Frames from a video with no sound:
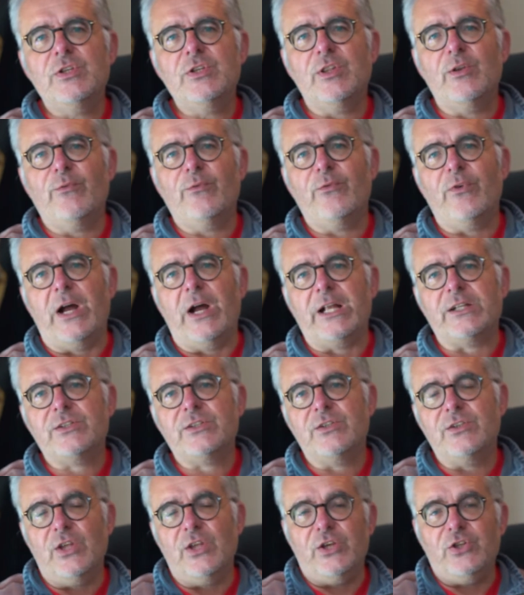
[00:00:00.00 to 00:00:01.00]
to the
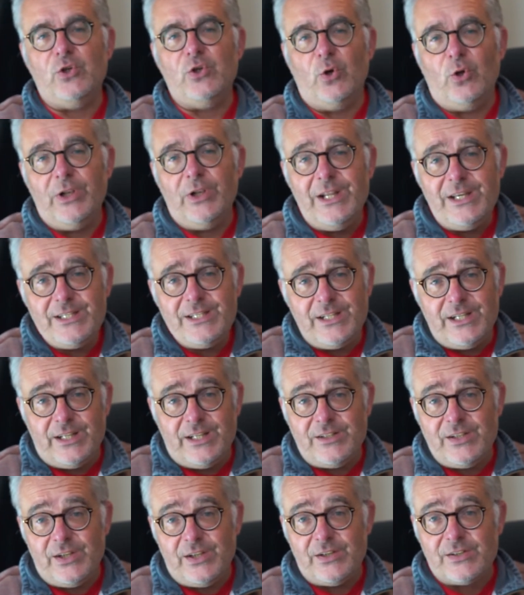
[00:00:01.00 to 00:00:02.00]
fact that you're
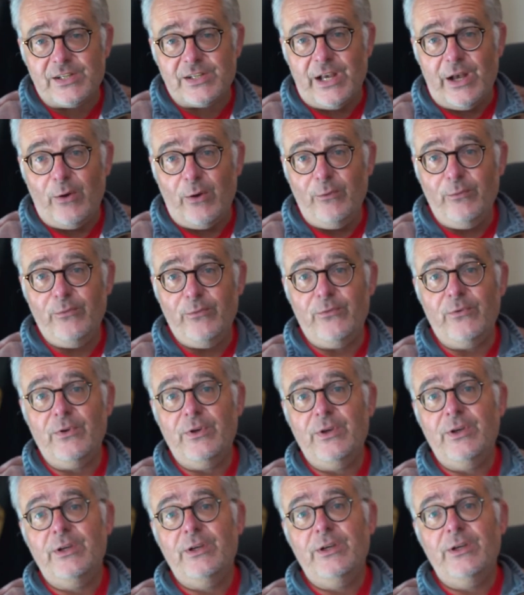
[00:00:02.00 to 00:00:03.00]
listening to yourself
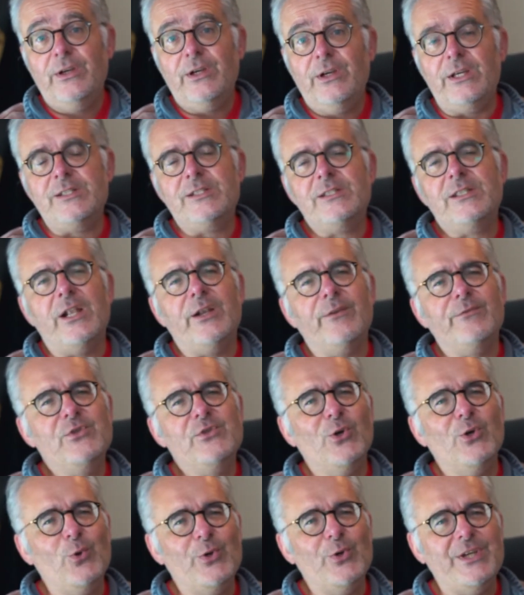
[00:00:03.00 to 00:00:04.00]
instead of
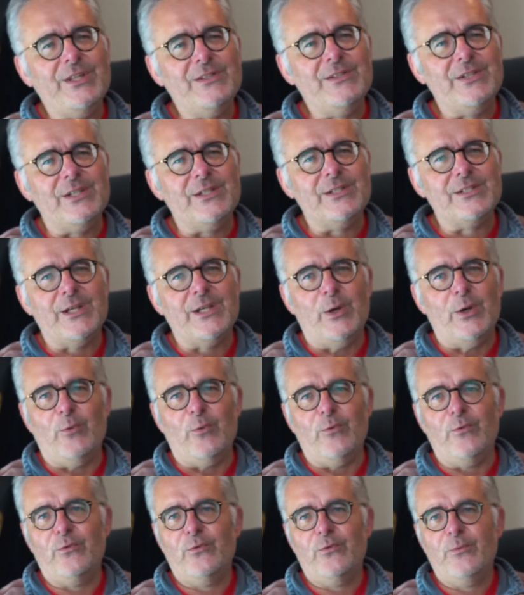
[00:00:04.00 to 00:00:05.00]
talking to
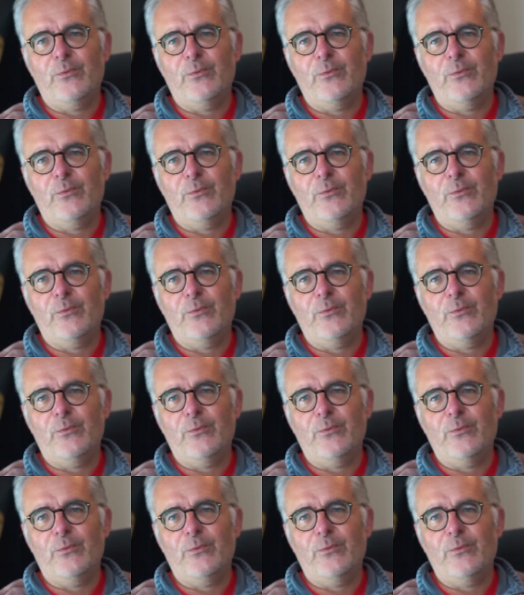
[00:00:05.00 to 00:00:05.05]
yourself?"